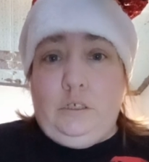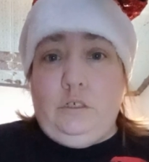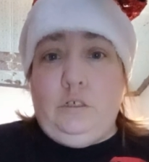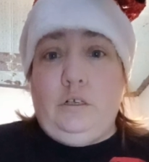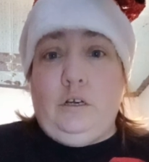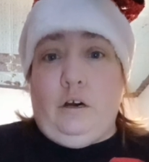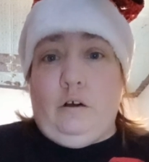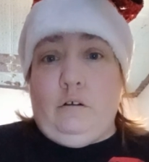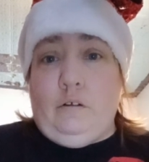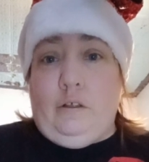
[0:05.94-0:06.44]

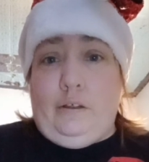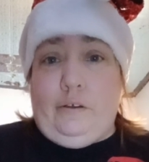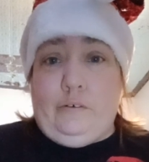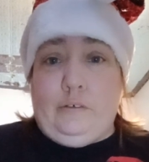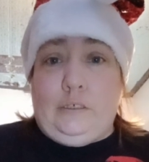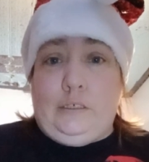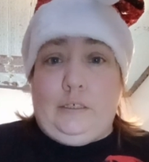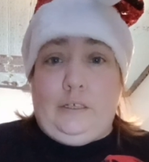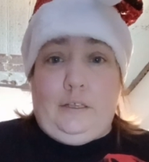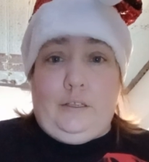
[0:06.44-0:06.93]
Y'all ain't
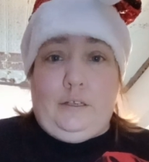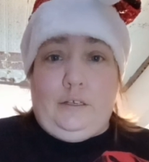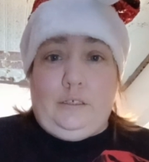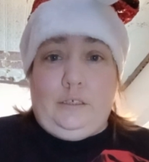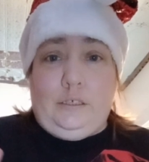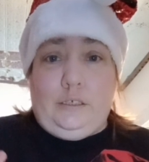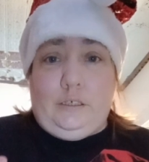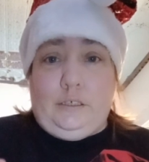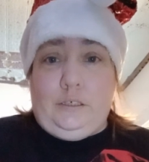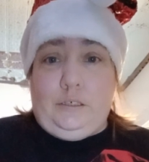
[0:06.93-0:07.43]
gonna see
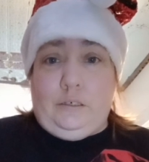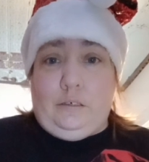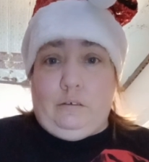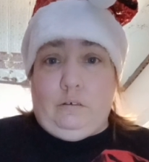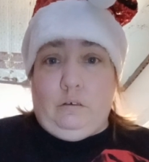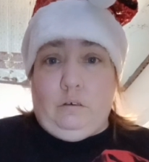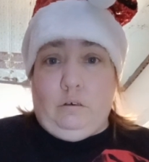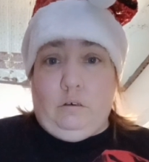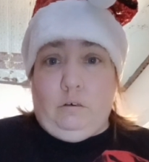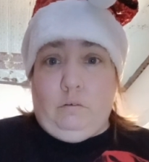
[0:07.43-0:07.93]
this
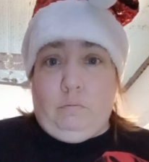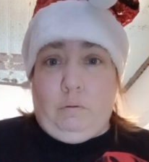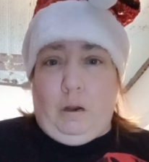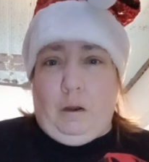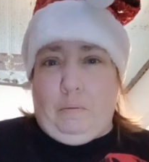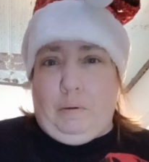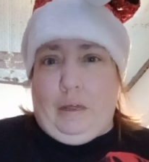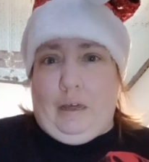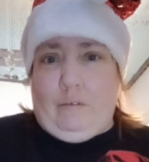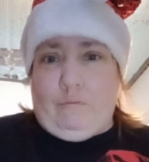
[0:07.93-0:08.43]
until
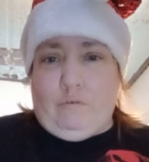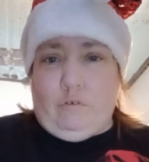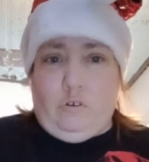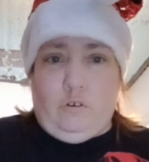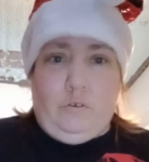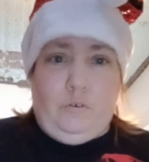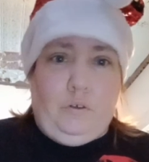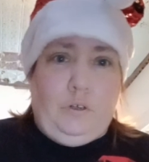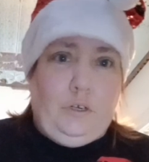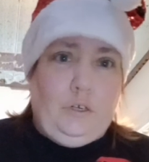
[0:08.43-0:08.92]
probably after
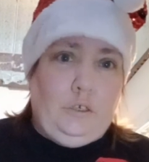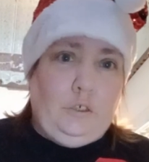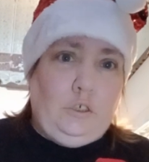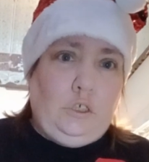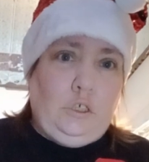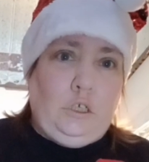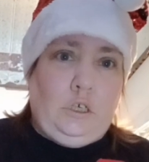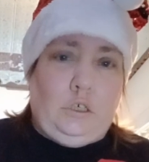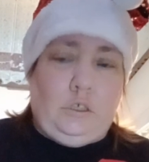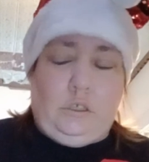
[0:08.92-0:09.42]
New
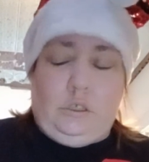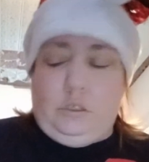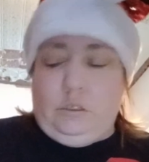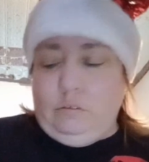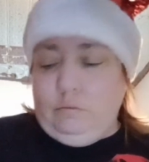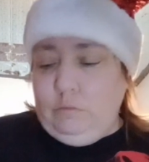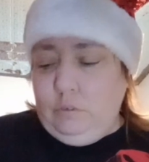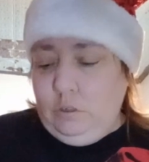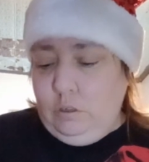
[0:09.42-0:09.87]
Year's, cause,